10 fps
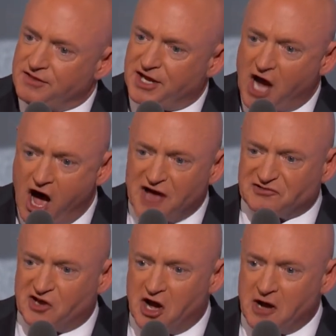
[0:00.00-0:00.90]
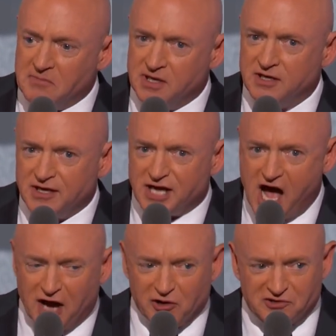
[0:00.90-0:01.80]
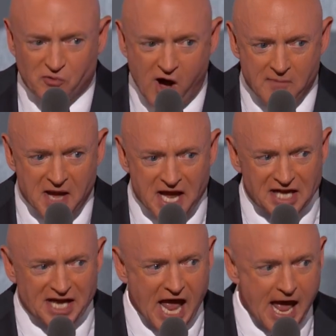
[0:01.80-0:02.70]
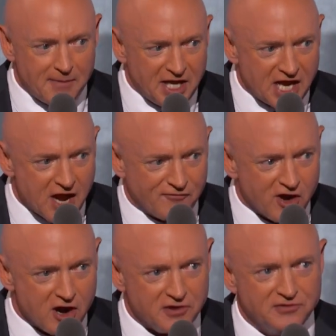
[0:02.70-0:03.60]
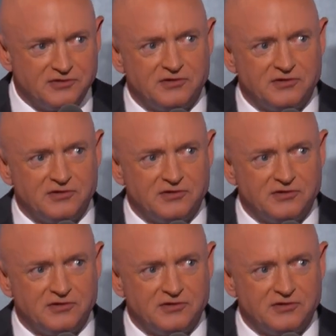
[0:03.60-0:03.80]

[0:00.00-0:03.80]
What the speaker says: the awesome Congresswoman Gabby Giffords.